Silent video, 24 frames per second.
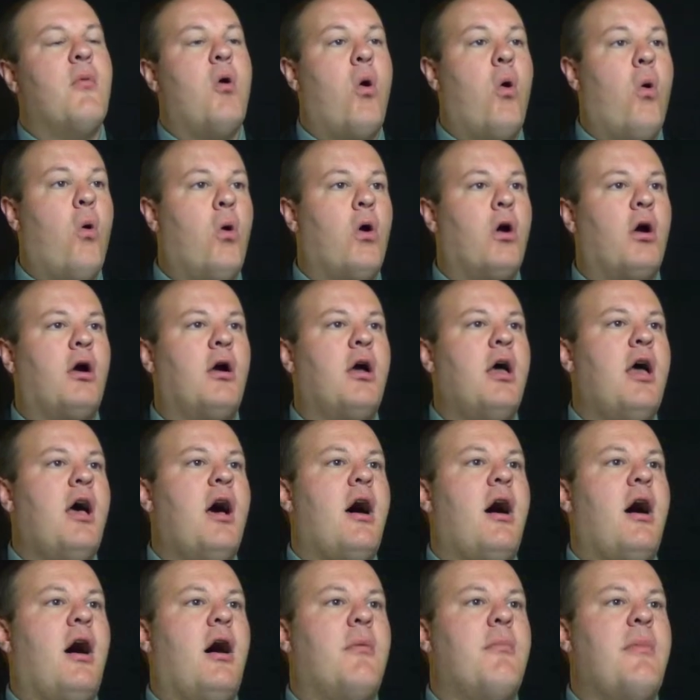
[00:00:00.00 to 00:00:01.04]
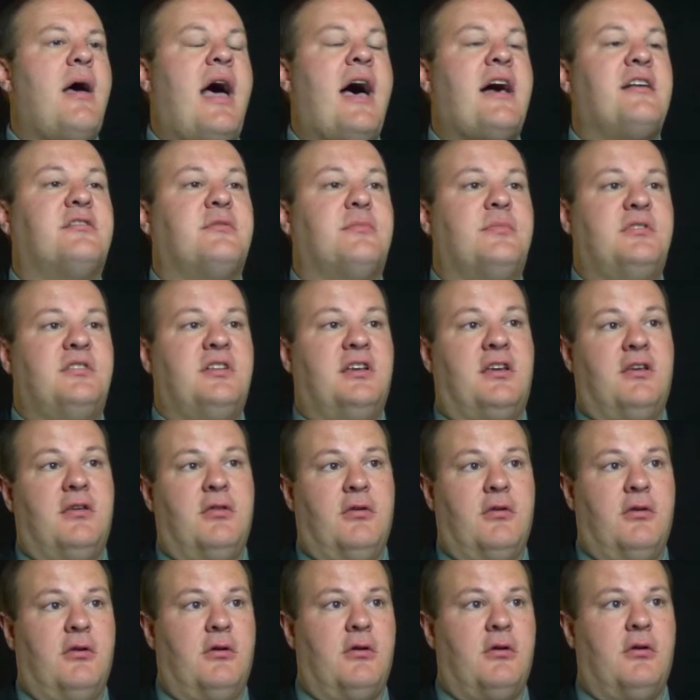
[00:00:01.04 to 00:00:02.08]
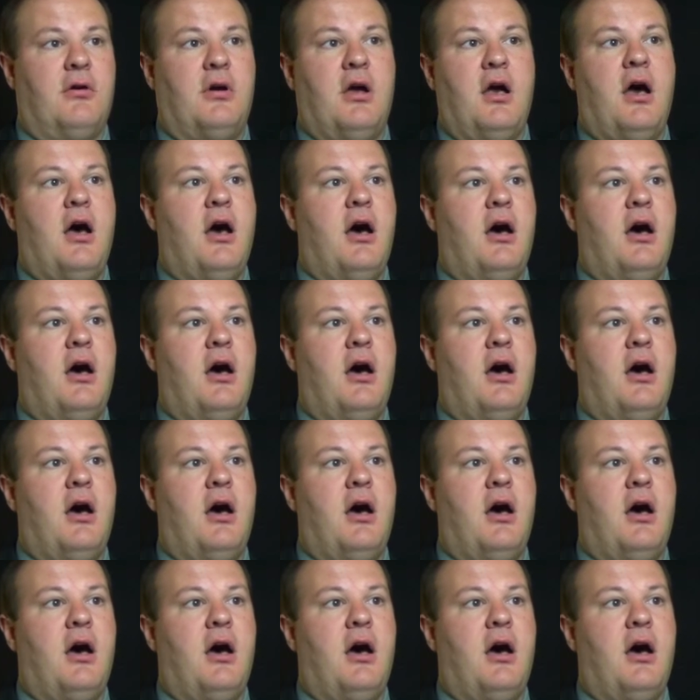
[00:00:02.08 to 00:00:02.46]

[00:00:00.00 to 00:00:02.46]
or has a particular